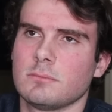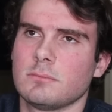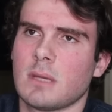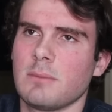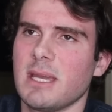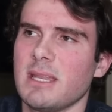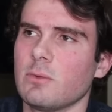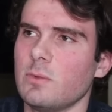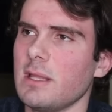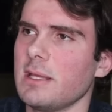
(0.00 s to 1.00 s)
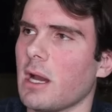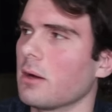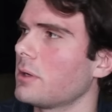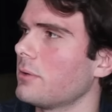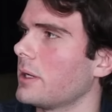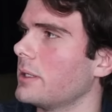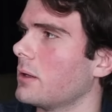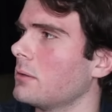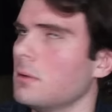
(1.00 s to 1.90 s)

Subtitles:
I'm getting really hungry right now.